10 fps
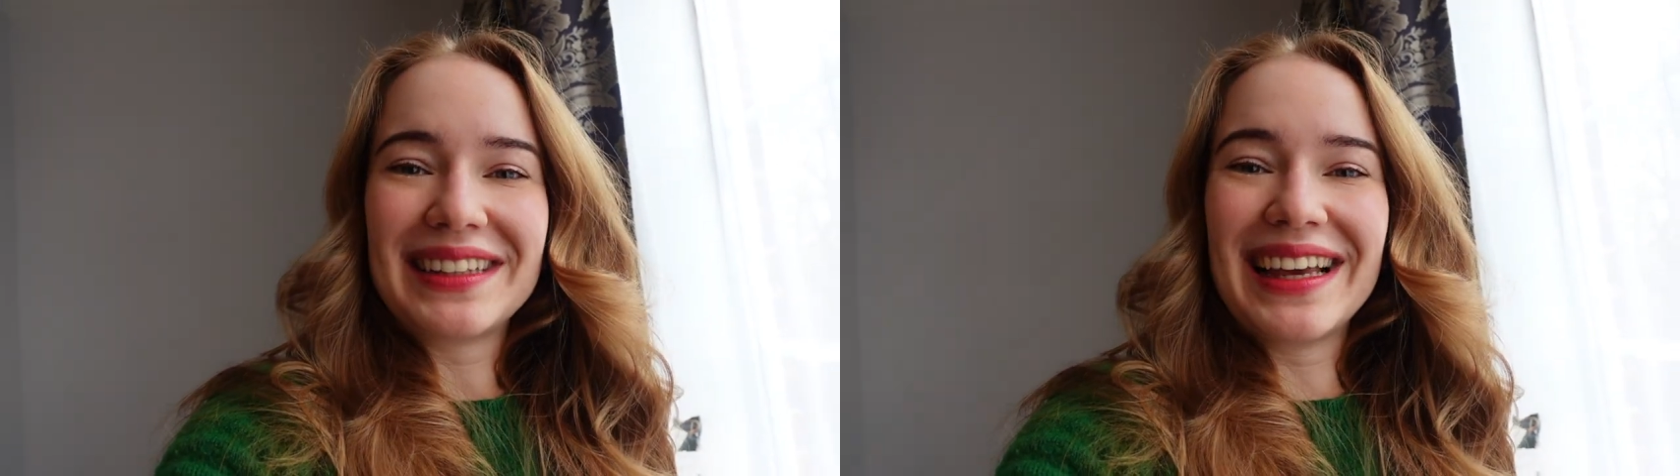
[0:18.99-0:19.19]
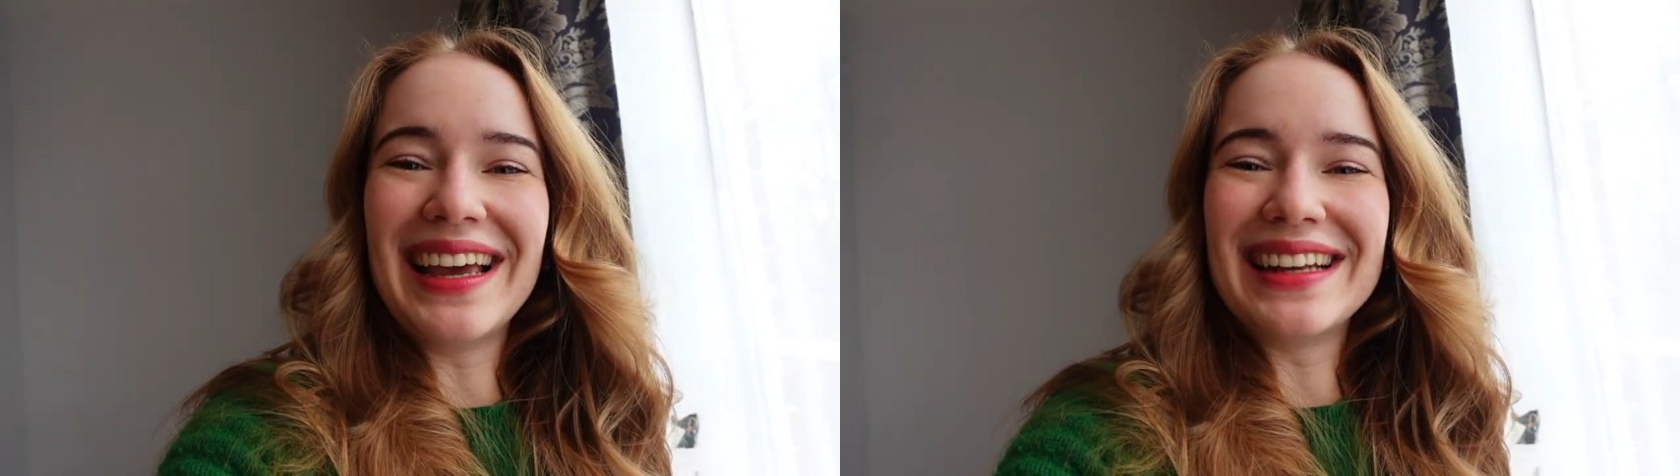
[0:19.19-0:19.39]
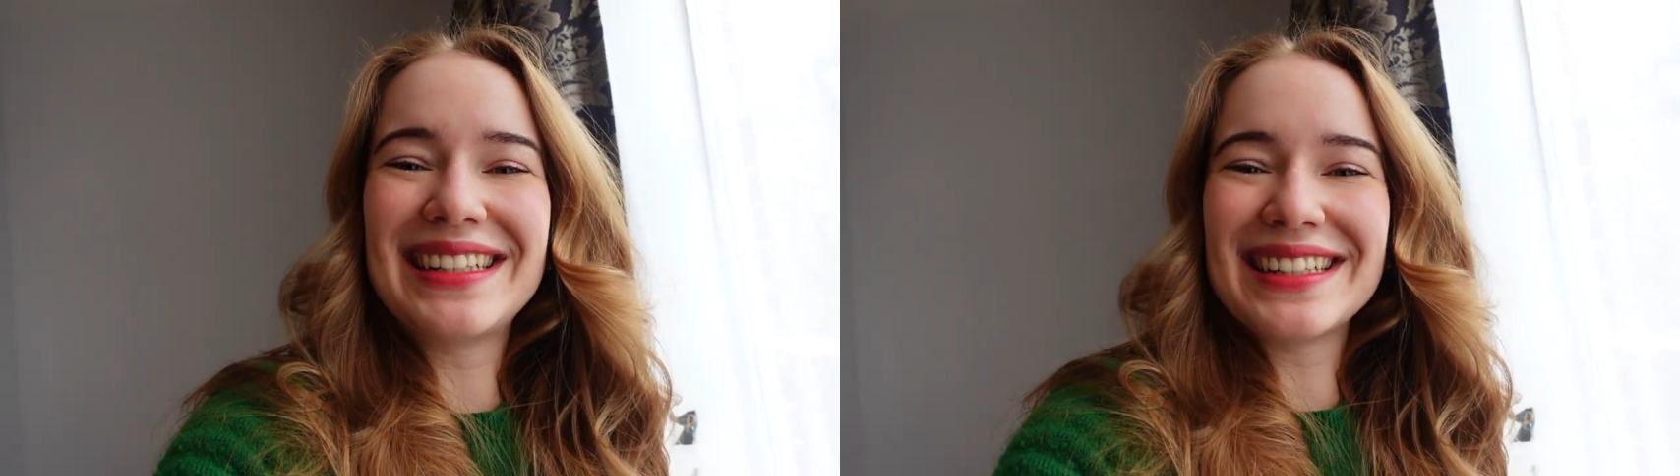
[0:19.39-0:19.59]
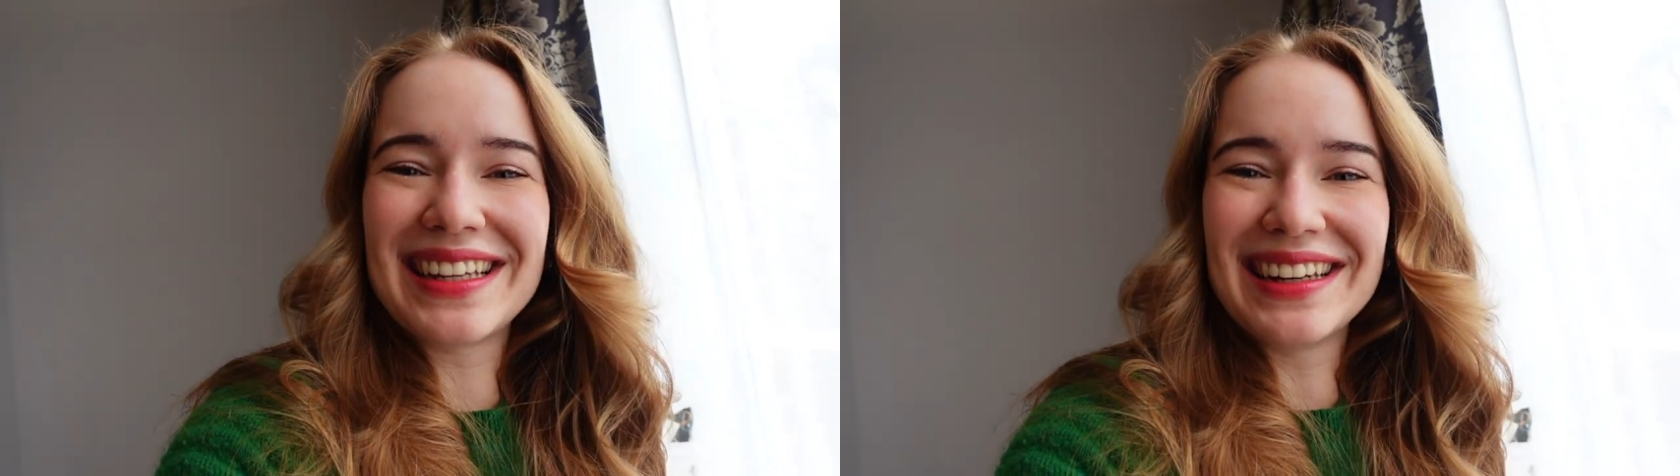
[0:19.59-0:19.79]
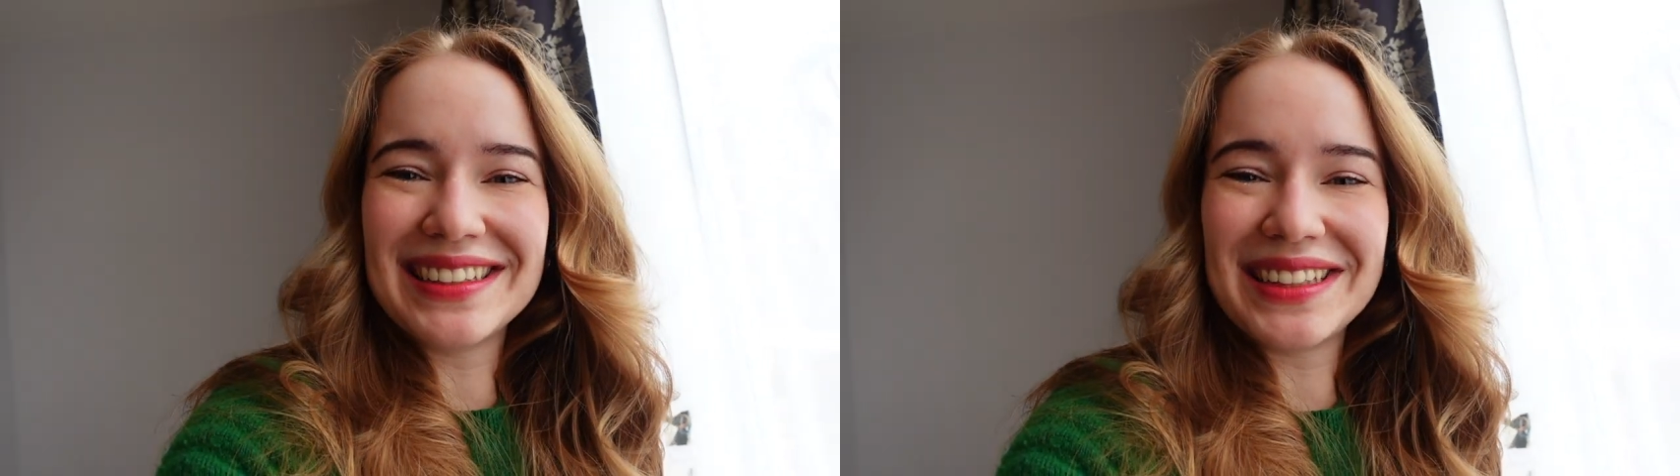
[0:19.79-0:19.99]
I'm just
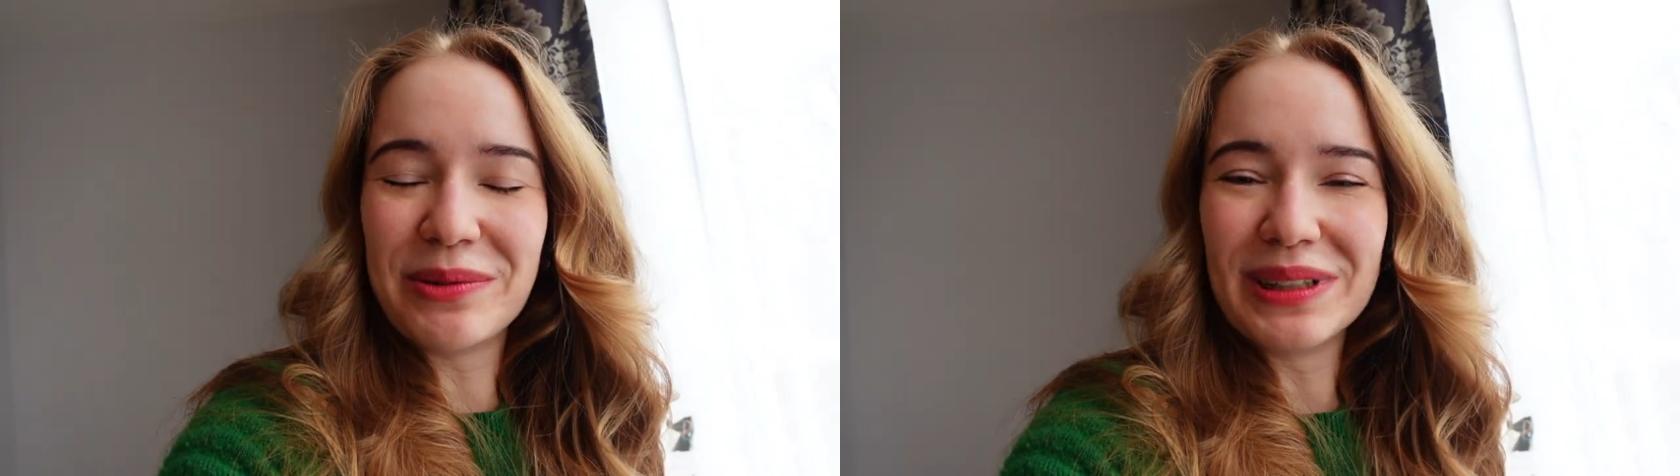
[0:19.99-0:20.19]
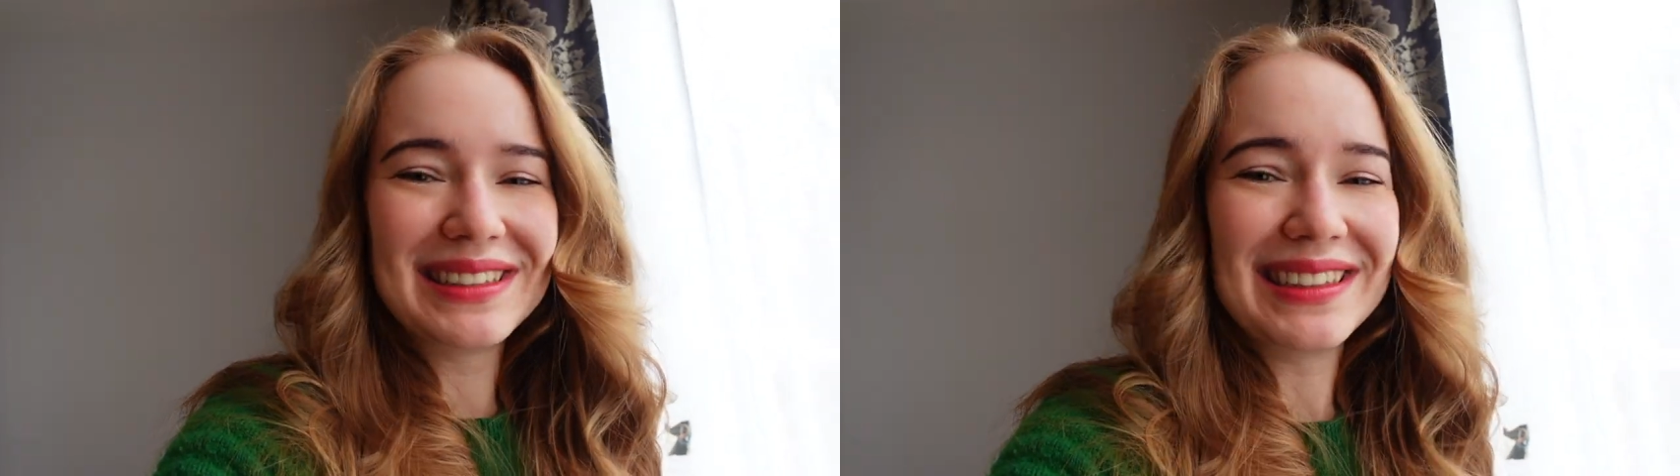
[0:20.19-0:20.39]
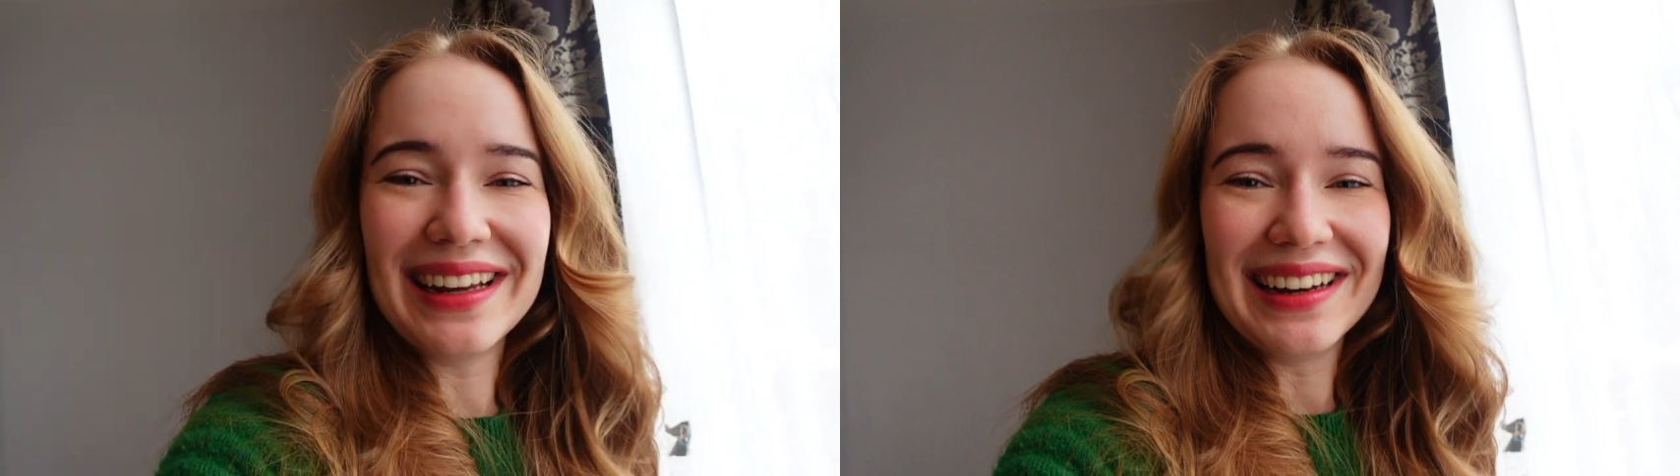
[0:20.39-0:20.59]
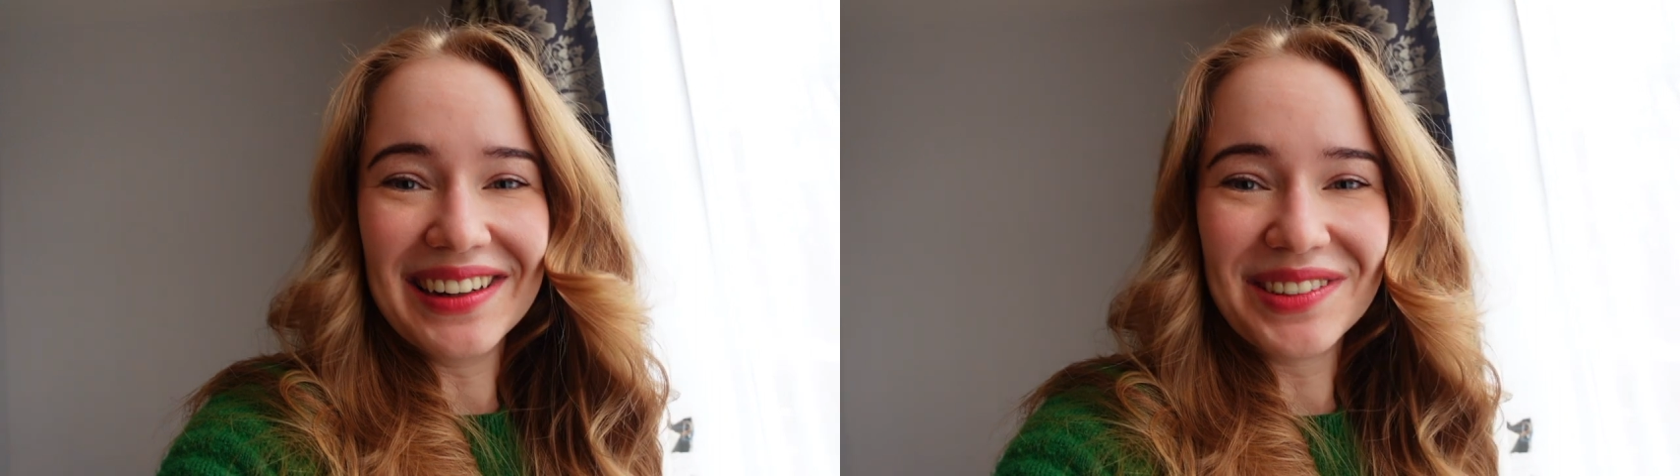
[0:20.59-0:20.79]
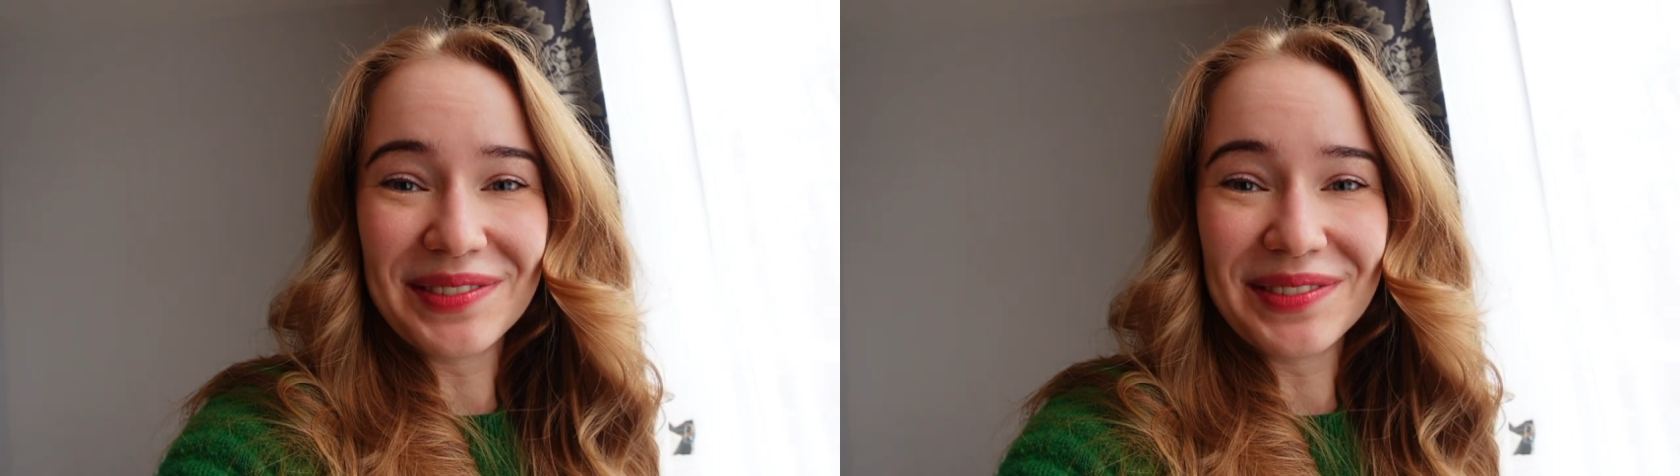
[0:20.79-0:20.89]
going to see what's there,